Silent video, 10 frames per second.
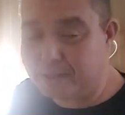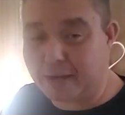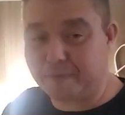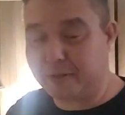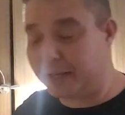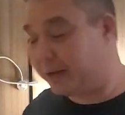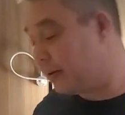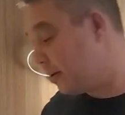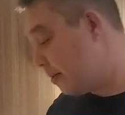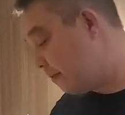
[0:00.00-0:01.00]
definitely
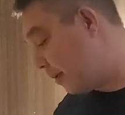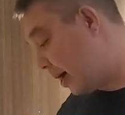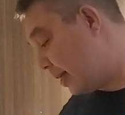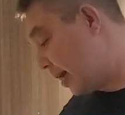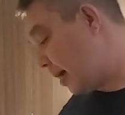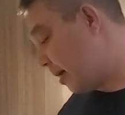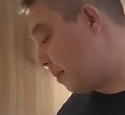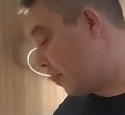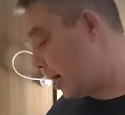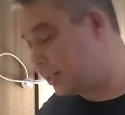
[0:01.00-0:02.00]
find that
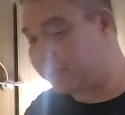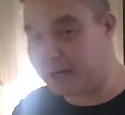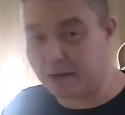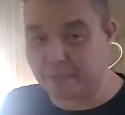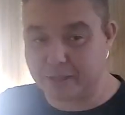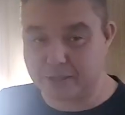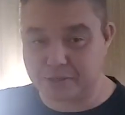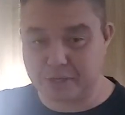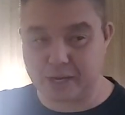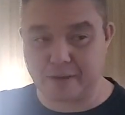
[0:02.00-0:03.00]
and watch it. I'll be in the
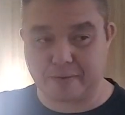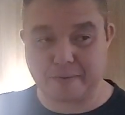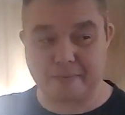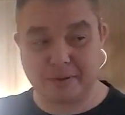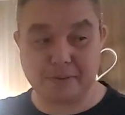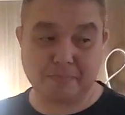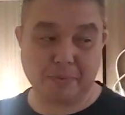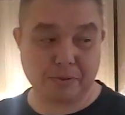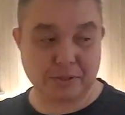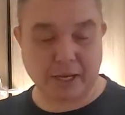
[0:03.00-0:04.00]
chat
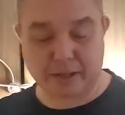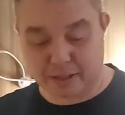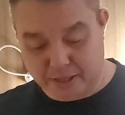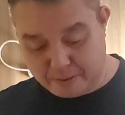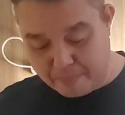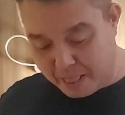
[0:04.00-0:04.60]
most likely.